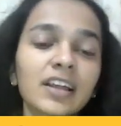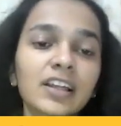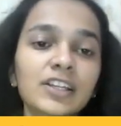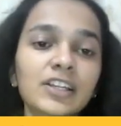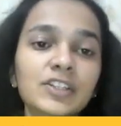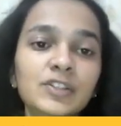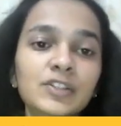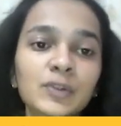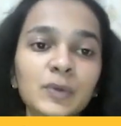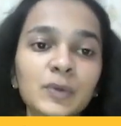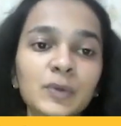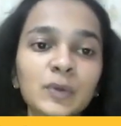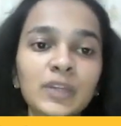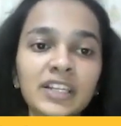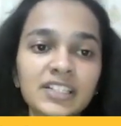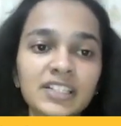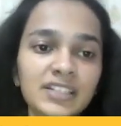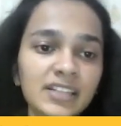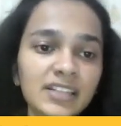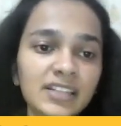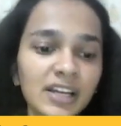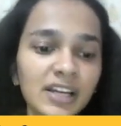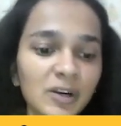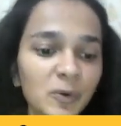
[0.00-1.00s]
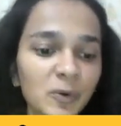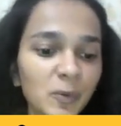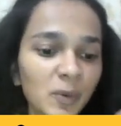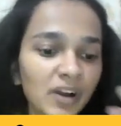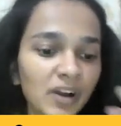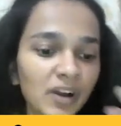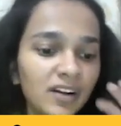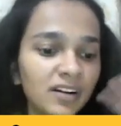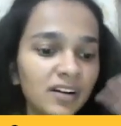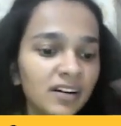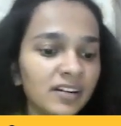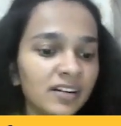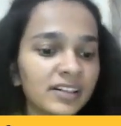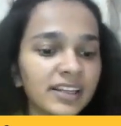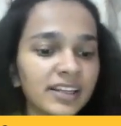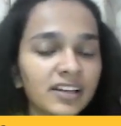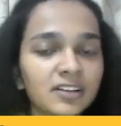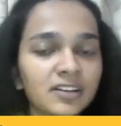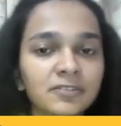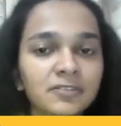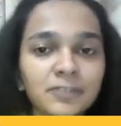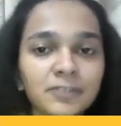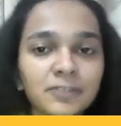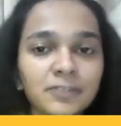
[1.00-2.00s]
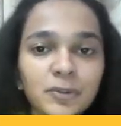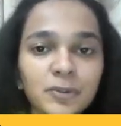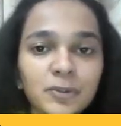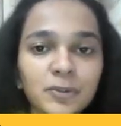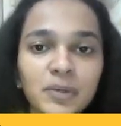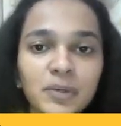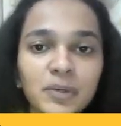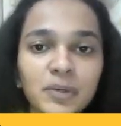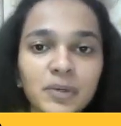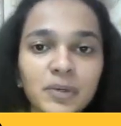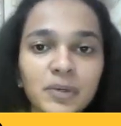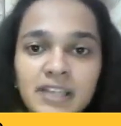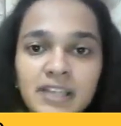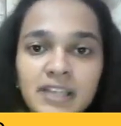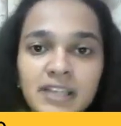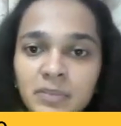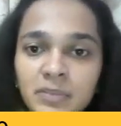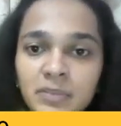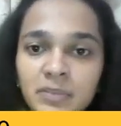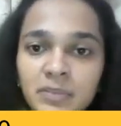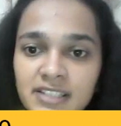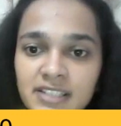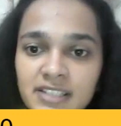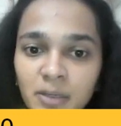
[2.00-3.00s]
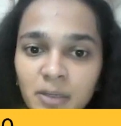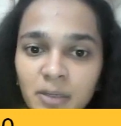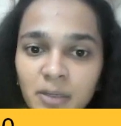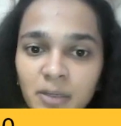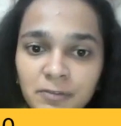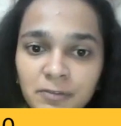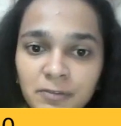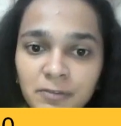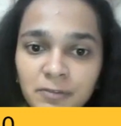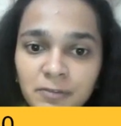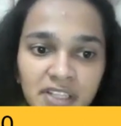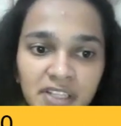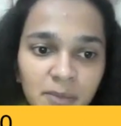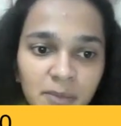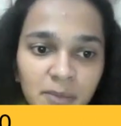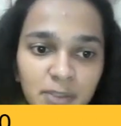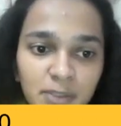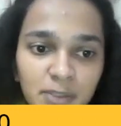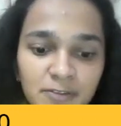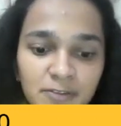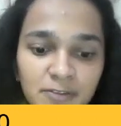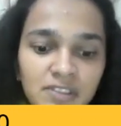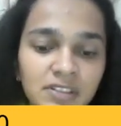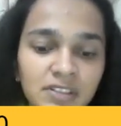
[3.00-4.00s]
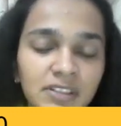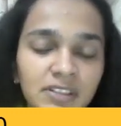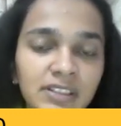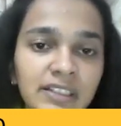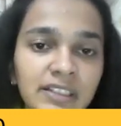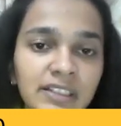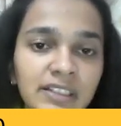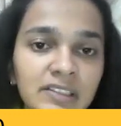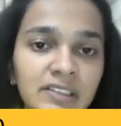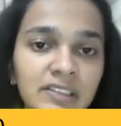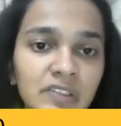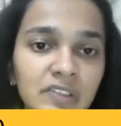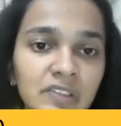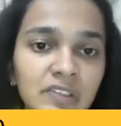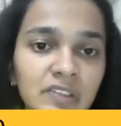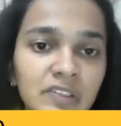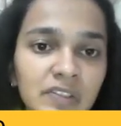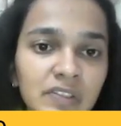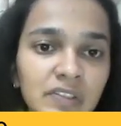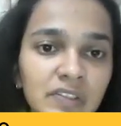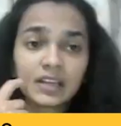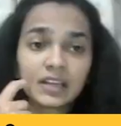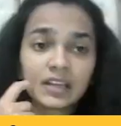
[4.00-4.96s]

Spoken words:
So let's now take a few examples, take up a few examples of journal entries.